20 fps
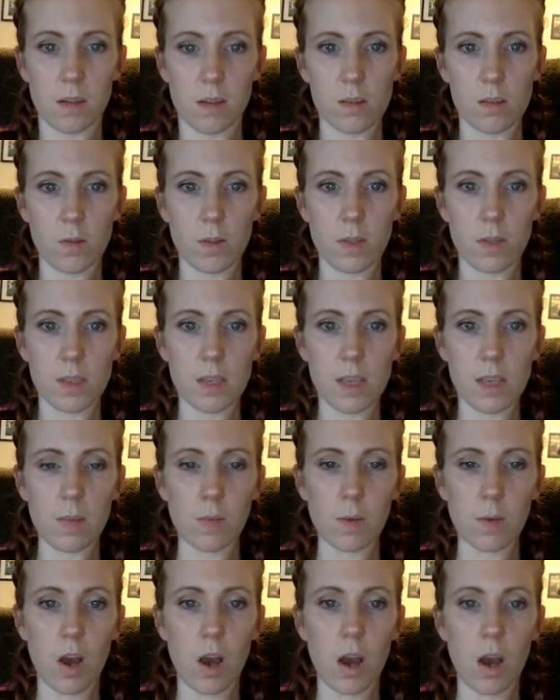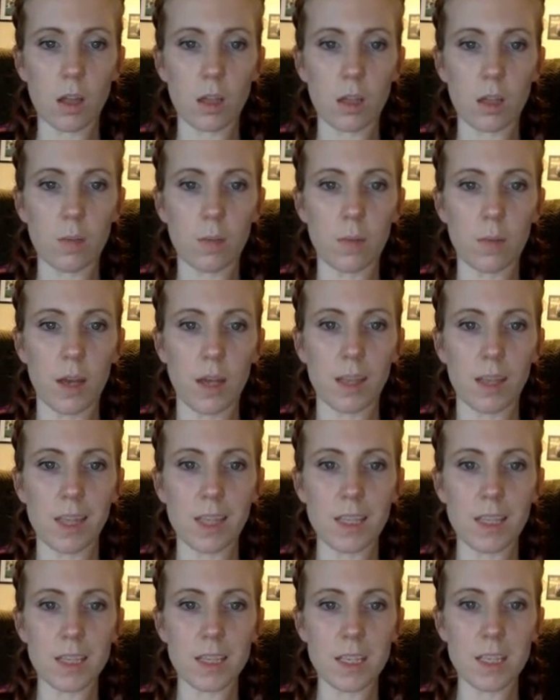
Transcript: So in the same column, that's a